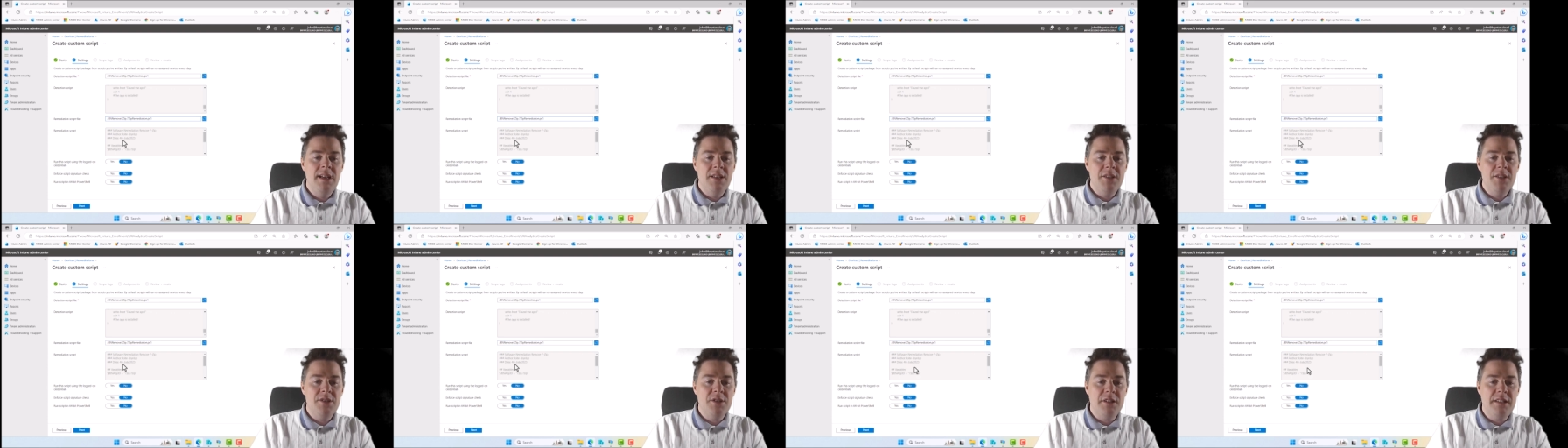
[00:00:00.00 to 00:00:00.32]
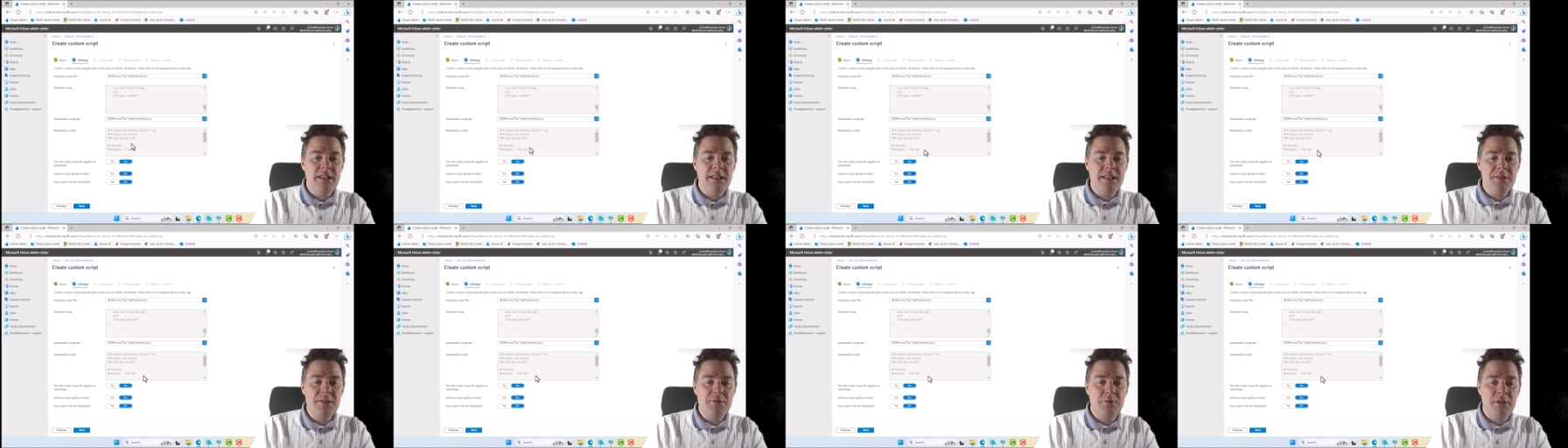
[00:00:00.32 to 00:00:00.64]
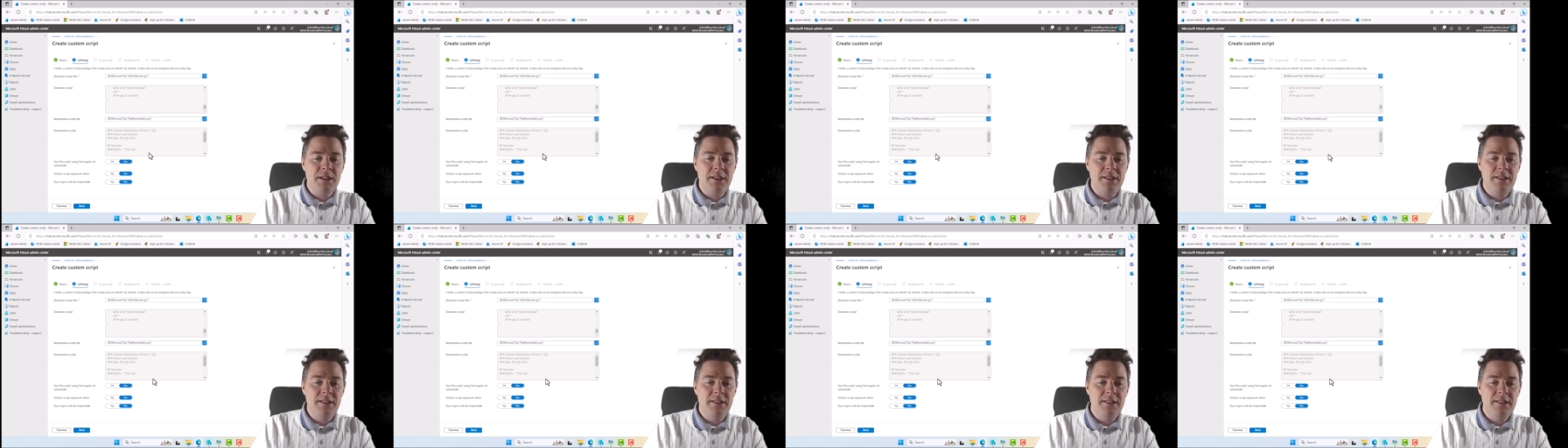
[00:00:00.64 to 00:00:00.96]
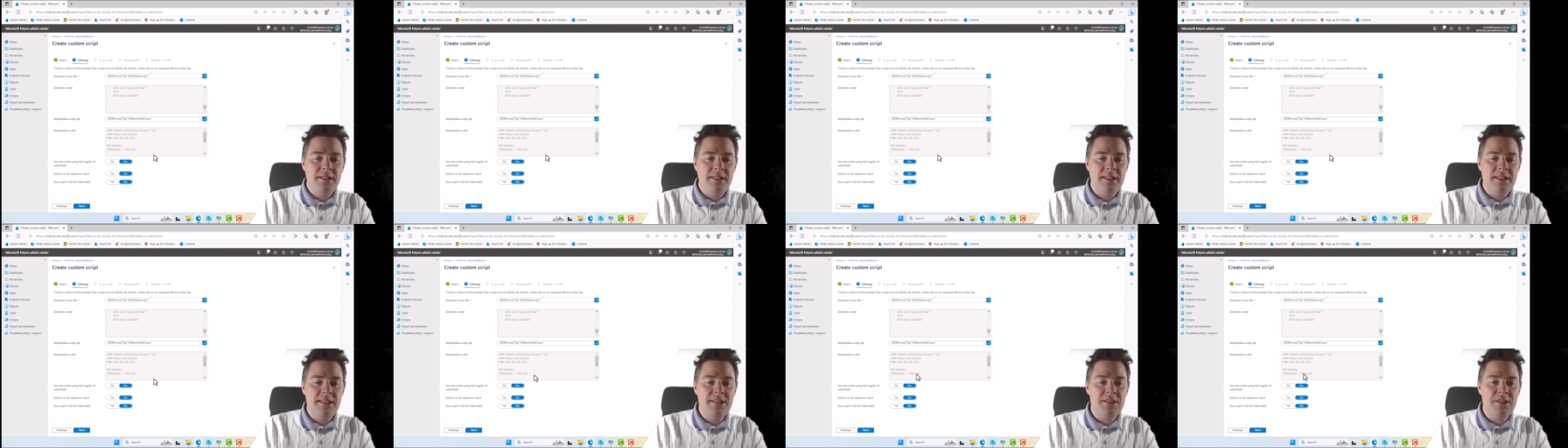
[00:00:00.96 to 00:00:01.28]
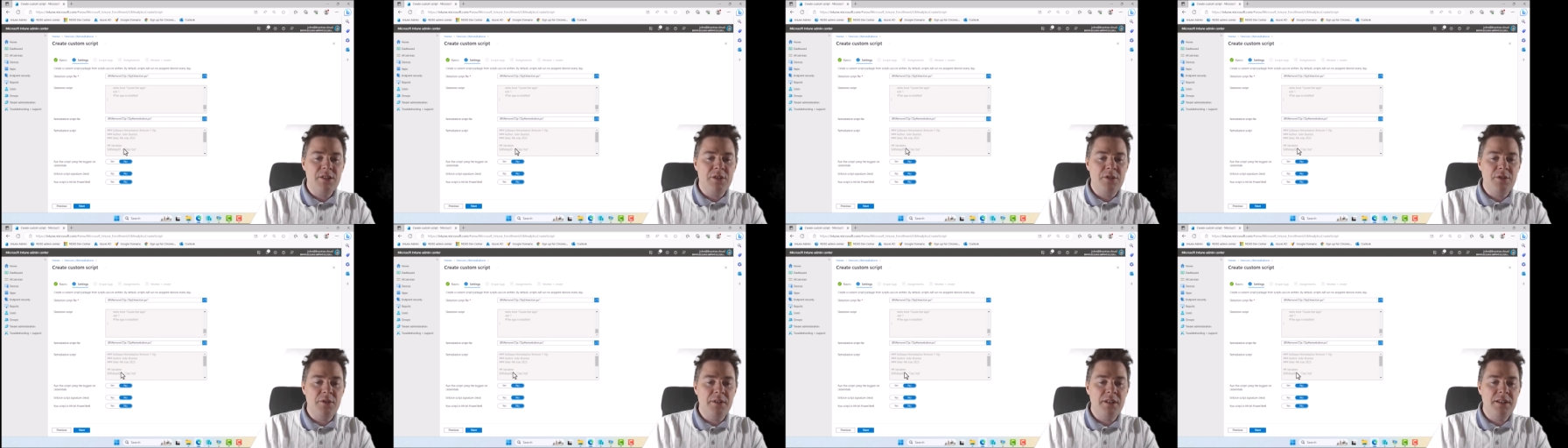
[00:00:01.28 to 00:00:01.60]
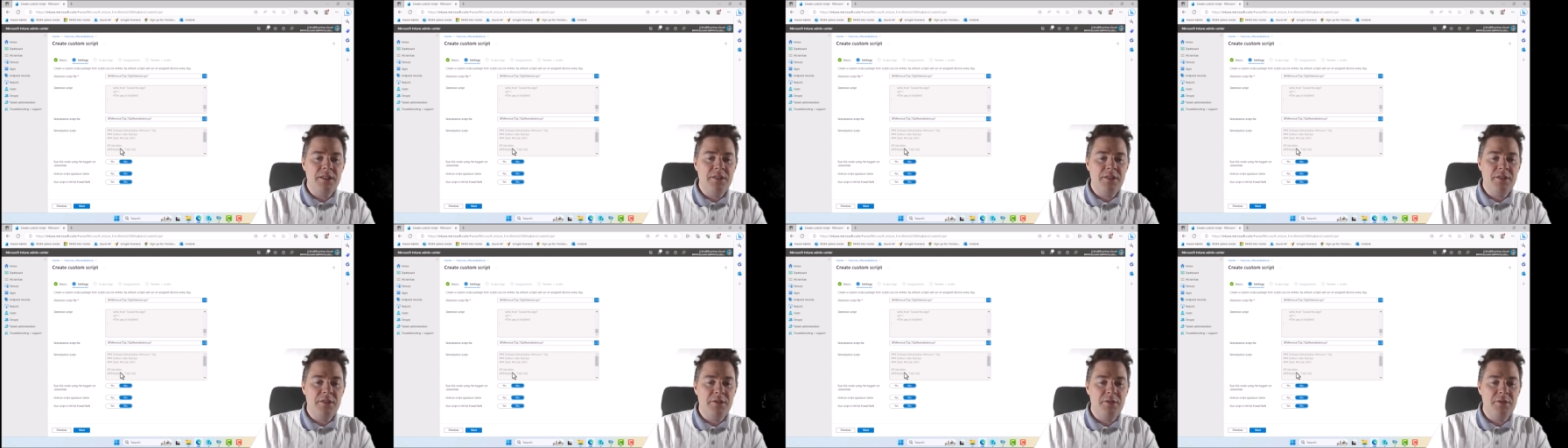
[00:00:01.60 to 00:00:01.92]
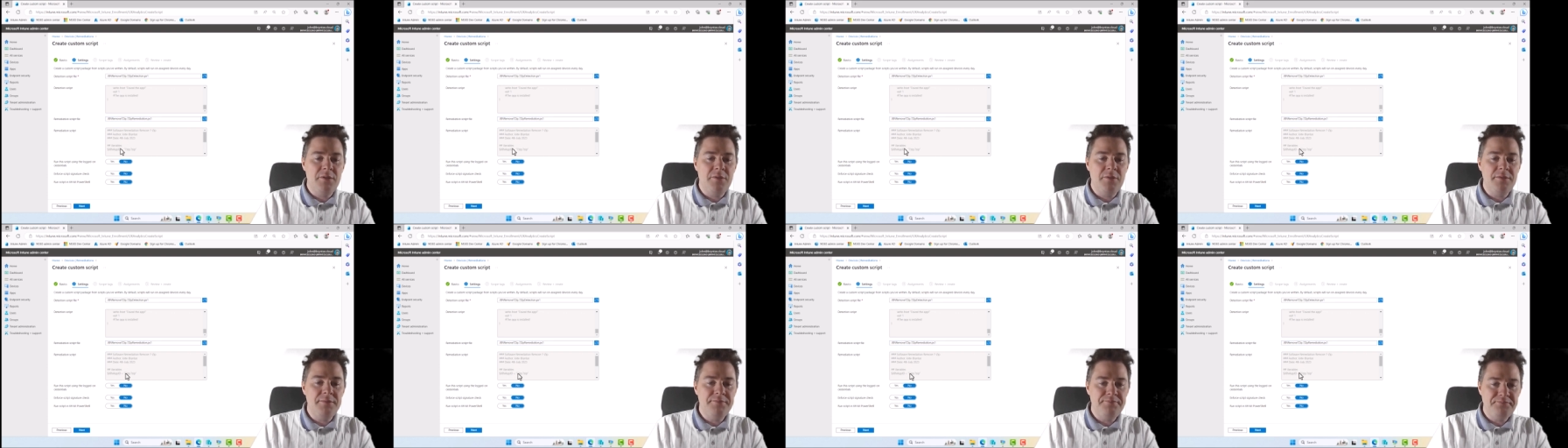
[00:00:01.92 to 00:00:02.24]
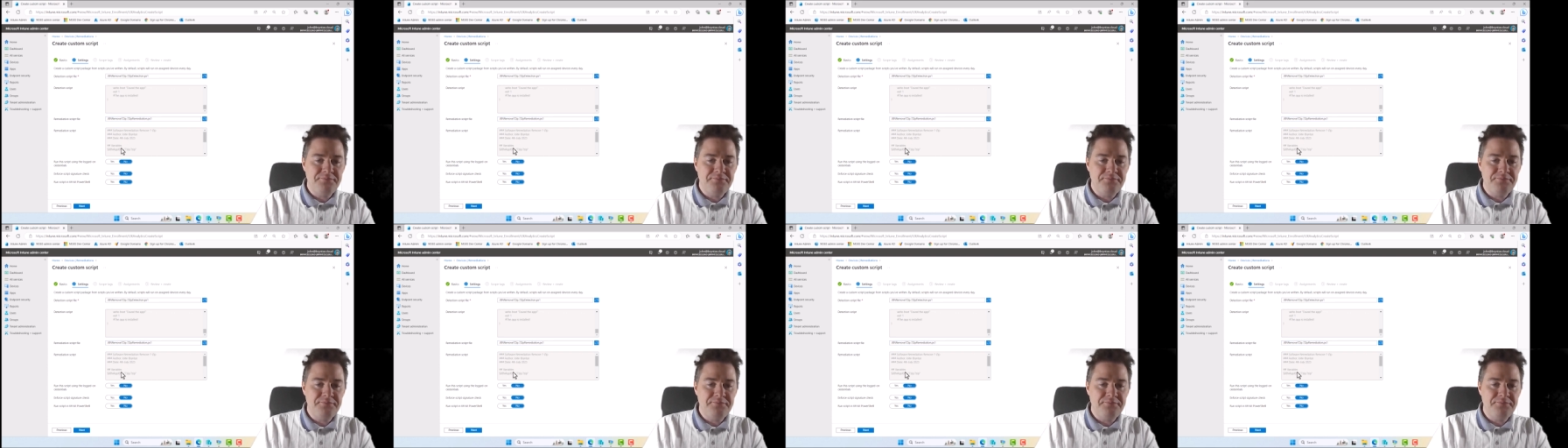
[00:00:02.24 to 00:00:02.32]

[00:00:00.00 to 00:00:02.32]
So this one is going to,